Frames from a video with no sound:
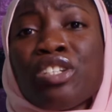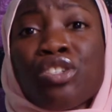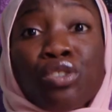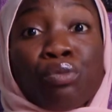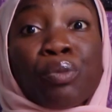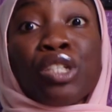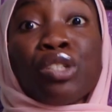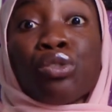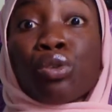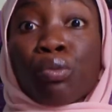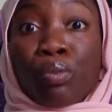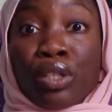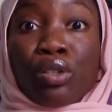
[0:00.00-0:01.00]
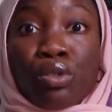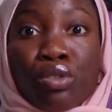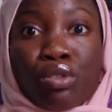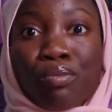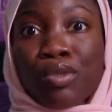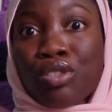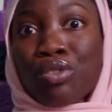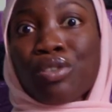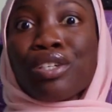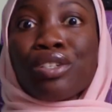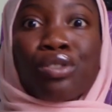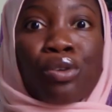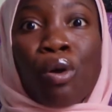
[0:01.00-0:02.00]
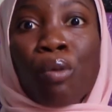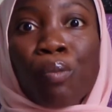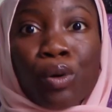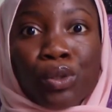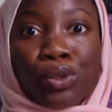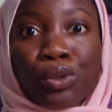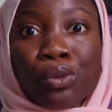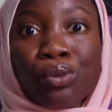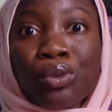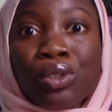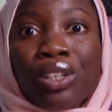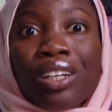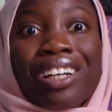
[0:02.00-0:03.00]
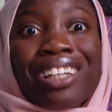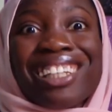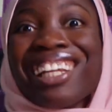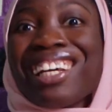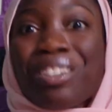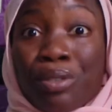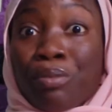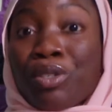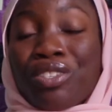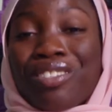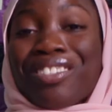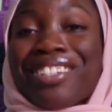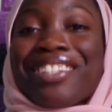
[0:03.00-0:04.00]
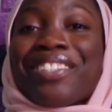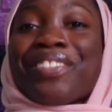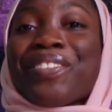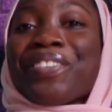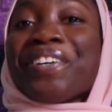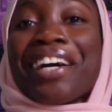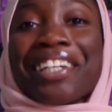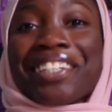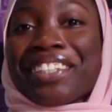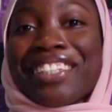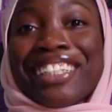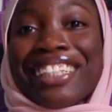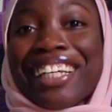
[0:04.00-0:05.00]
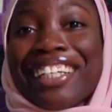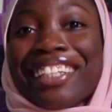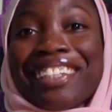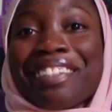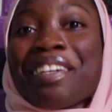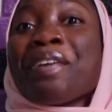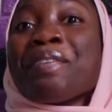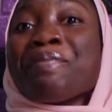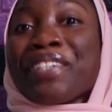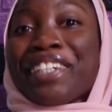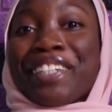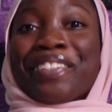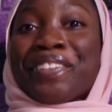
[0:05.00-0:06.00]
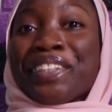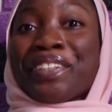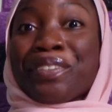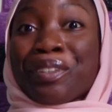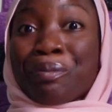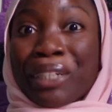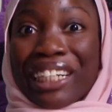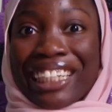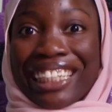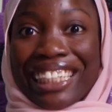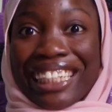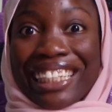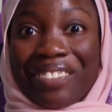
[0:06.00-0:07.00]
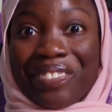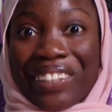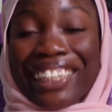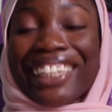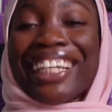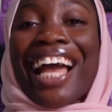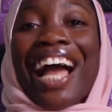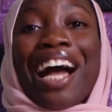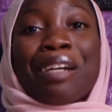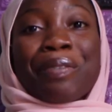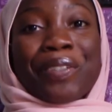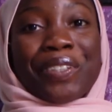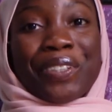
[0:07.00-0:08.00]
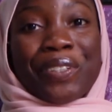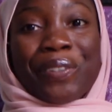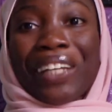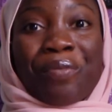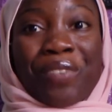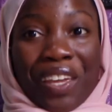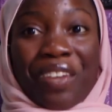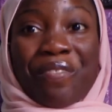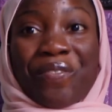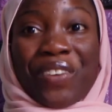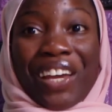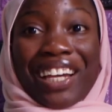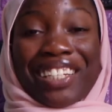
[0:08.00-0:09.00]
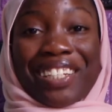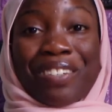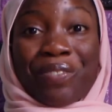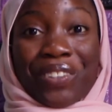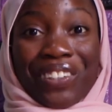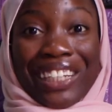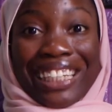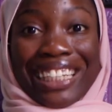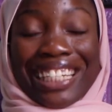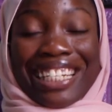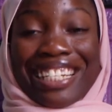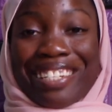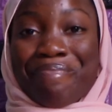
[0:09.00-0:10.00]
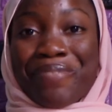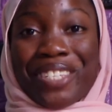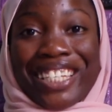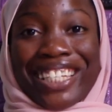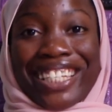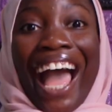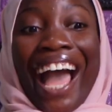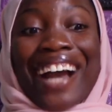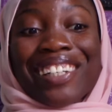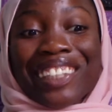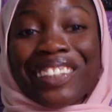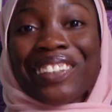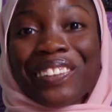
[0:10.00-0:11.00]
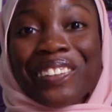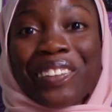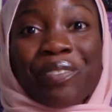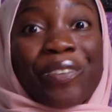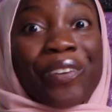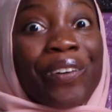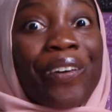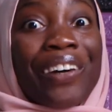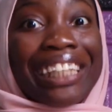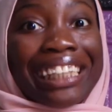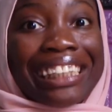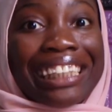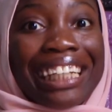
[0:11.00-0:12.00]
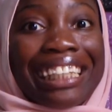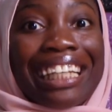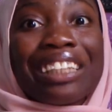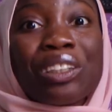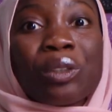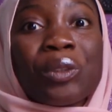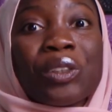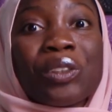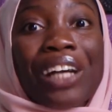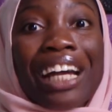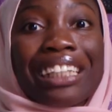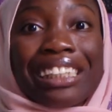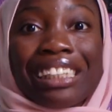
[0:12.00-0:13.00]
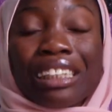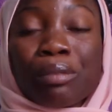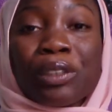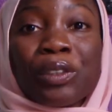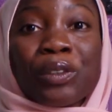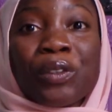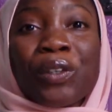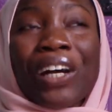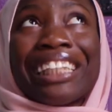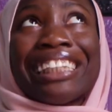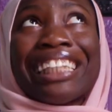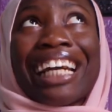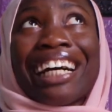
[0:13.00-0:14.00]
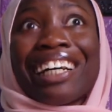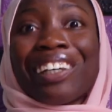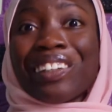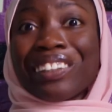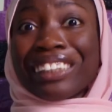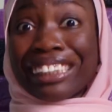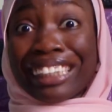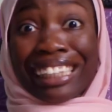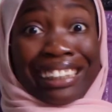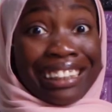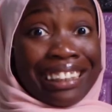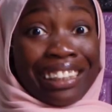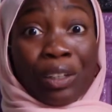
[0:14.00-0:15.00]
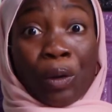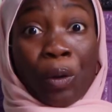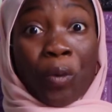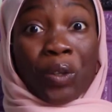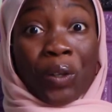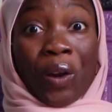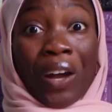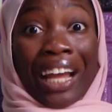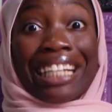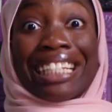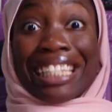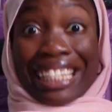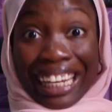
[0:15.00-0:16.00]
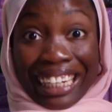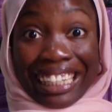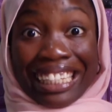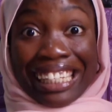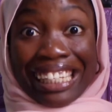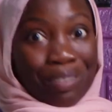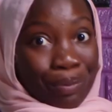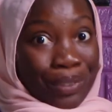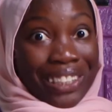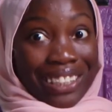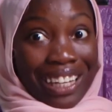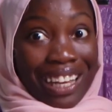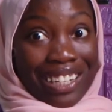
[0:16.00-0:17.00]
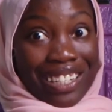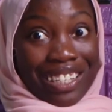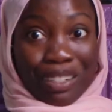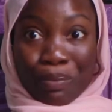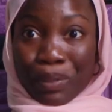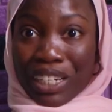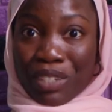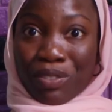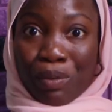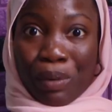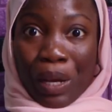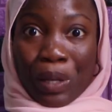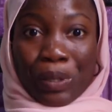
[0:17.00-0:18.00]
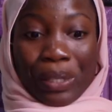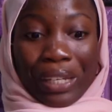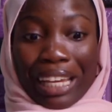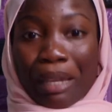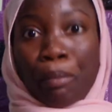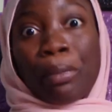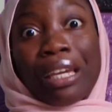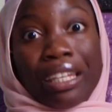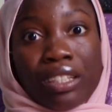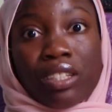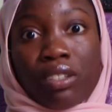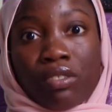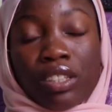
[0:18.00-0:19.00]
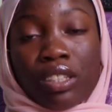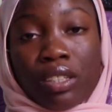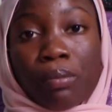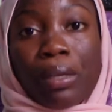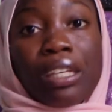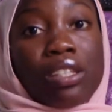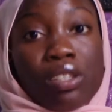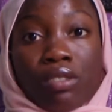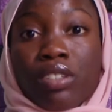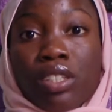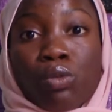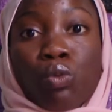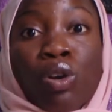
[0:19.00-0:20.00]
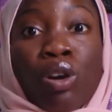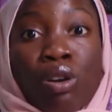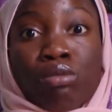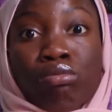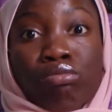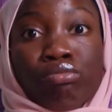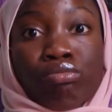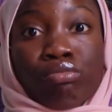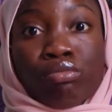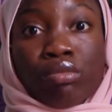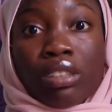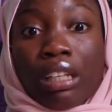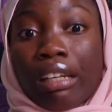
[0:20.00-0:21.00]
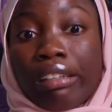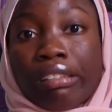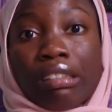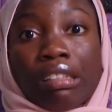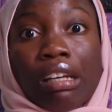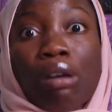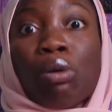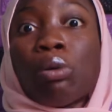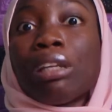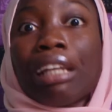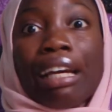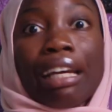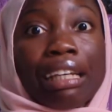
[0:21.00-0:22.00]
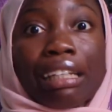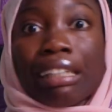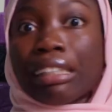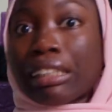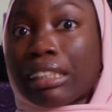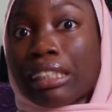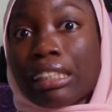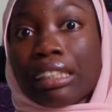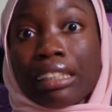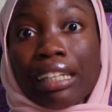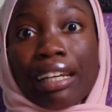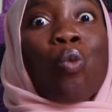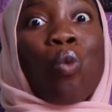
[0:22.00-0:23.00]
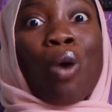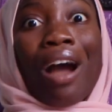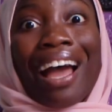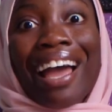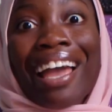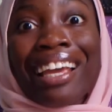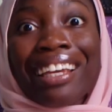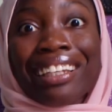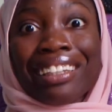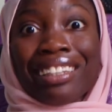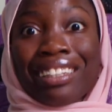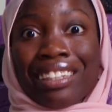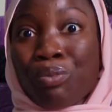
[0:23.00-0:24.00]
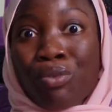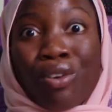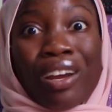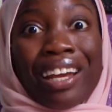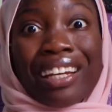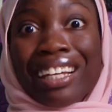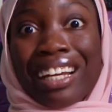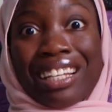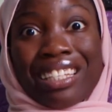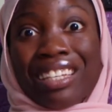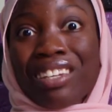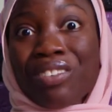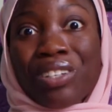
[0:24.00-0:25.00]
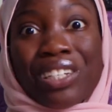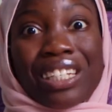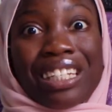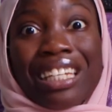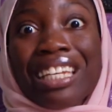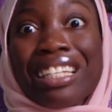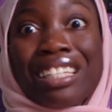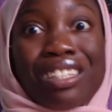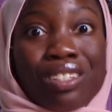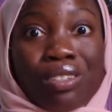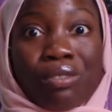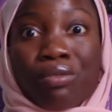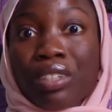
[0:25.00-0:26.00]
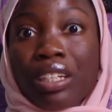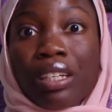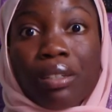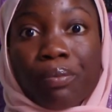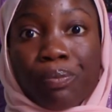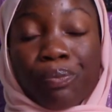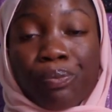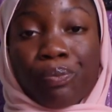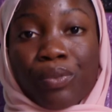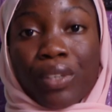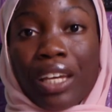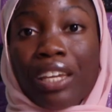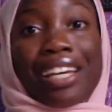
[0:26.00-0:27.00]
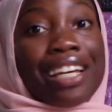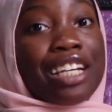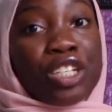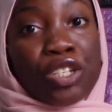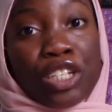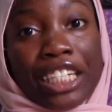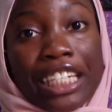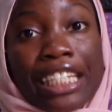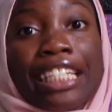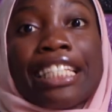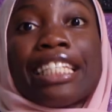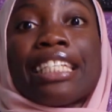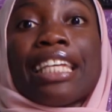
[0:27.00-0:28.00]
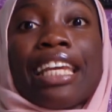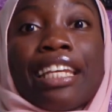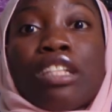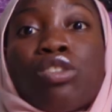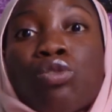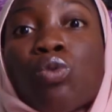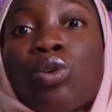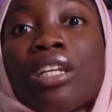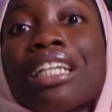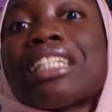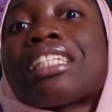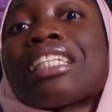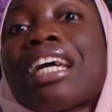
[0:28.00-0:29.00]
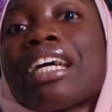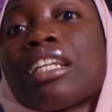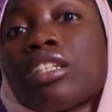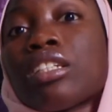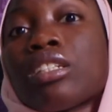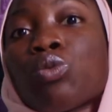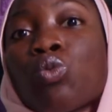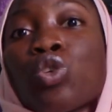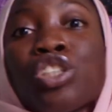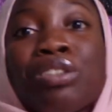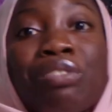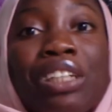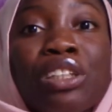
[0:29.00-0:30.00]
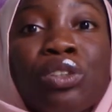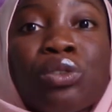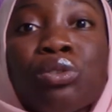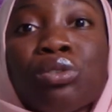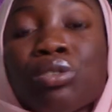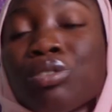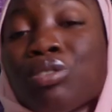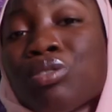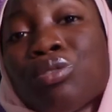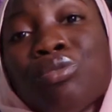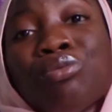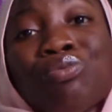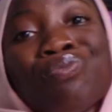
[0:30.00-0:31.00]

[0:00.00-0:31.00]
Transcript: should be dubbing on something, you should go and dub or swim. That's what most students do, actually, like, but that's not a good practice anyway. And so, like, if you're actually following these tips, all you should do, if you don't understand, get someone to actually explain to you. And there's this thing called internet, which is actually the platform now. So, like, make it of it well. Like, there are online courses, like wide spread categories, lists of them that you can actually take to understand, watch videos, so you